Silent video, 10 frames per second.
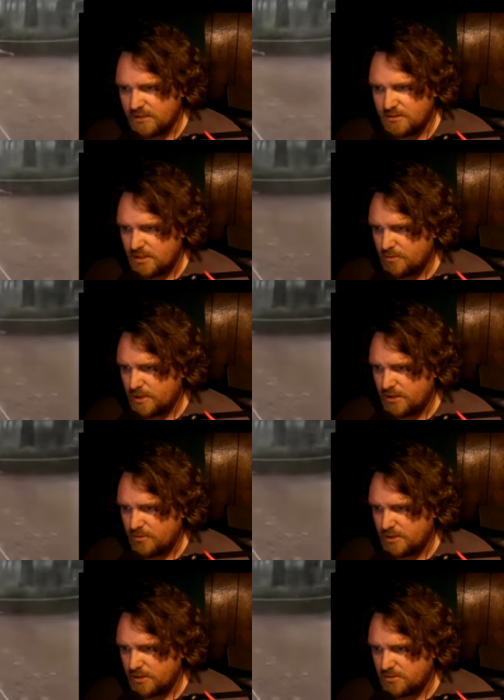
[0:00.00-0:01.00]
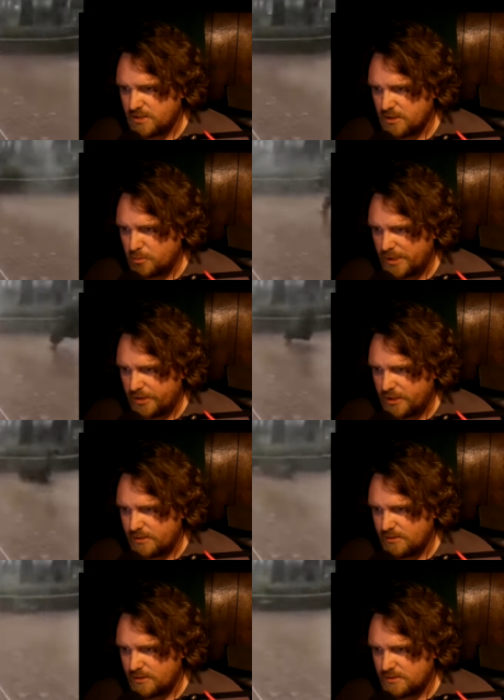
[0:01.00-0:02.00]
And here we go, another dingleberry
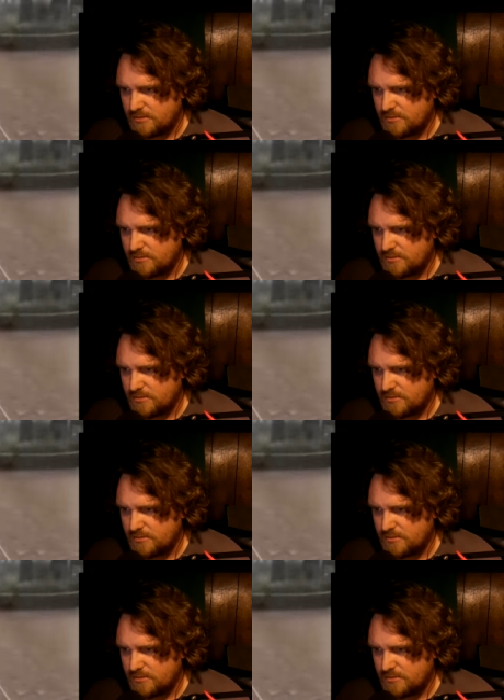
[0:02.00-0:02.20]
that